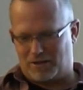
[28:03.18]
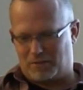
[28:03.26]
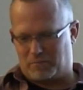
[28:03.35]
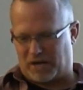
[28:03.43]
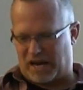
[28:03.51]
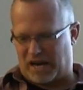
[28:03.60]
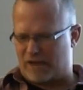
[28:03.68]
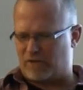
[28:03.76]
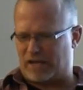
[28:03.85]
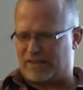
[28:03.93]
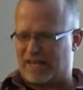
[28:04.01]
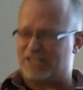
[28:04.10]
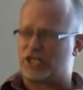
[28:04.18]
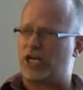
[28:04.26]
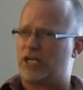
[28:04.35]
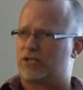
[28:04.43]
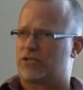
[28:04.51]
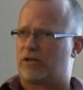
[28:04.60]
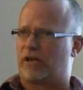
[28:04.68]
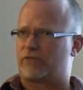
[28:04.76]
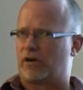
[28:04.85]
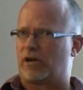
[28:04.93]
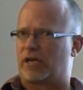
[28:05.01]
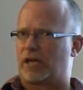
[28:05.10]
but that changed
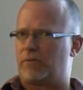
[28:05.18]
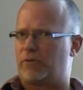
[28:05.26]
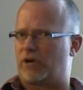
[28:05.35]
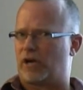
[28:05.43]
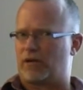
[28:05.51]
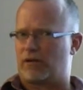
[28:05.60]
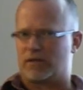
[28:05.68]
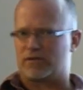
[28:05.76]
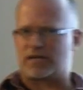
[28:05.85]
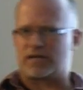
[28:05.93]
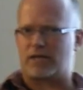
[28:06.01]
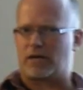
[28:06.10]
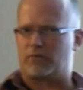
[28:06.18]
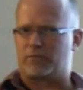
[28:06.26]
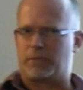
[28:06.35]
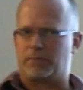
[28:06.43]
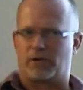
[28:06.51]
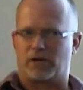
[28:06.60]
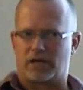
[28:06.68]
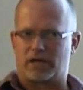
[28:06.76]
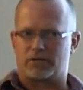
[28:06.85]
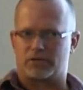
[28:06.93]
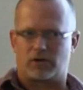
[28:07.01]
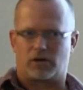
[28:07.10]
after I came here, and I, I sat down with people and I
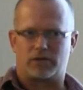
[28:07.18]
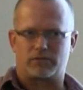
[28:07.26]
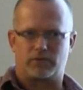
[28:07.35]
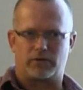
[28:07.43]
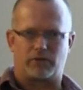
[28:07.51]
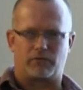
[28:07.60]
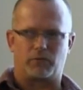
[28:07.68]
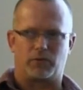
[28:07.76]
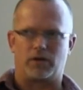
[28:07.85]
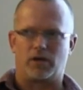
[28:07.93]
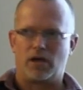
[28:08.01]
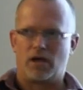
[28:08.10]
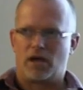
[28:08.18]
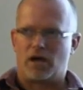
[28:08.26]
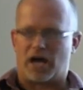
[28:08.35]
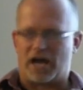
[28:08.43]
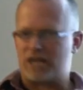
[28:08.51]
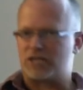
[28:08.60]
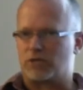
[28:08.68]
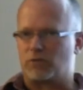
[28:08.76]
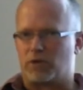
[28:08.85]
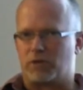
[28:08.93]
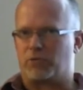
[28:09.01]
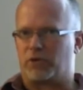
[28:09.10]
got to talk with everyone I
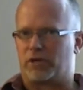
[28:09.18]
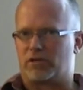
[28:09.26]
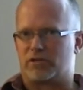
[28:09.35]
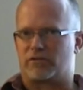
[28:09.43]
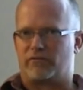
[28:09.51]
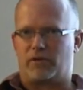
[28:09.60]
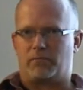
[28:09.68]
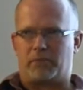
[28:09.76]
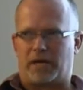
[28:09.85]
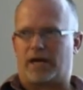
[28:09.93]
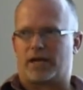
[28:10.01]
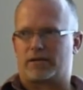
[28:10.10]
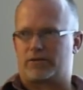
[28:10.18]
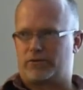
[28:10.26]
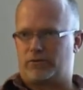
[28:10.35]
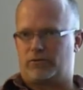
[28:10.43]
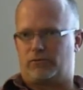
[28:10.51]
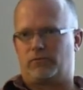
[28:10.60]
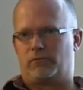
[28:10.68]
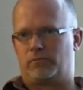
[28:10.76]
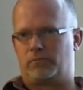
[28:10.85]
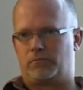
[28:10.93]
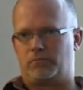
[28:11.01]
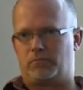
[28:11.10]
actually want to bring this event back to
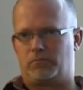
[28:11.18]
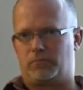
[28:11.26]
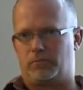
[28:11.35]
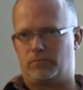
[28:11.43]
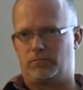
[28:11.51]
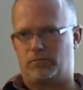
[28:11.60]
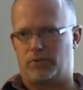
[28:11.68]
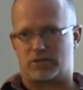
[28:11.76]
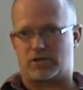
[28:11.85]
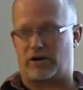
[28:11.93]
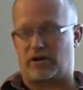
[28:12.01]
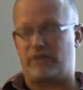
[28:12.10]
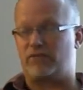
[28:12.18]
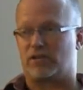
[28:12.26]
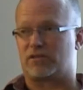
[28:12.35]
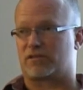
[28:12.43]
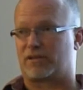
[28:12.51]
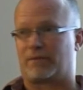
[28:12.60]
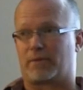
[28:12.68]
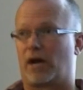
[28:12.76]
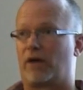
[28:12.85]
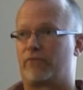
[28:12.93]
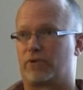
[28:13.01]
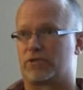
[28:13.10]
this even this same
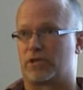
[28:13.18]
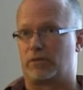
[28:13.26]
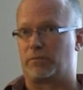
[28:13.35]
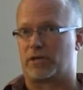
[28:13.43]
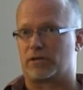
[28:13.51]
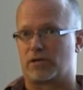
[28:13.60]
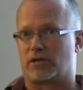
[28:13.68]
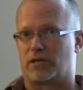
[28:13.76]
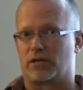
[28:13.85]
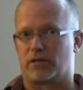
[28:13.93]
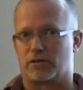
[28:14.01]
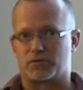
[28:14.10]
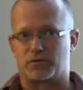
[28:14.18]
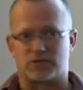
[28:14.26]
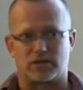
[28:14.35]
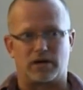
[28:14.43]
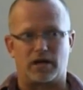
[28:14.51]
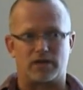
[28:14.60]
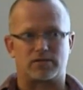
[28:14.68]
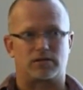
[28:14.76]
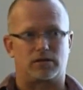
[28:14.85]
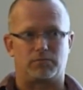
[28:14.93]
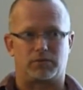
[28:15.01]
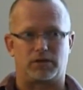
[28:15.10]
conference center because I think this was an
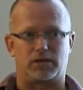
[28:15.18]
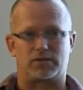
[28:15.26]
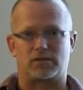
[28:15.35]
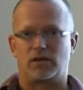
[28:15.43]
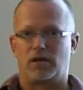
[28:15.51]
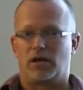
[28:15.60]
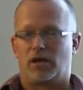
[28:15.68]
excellent place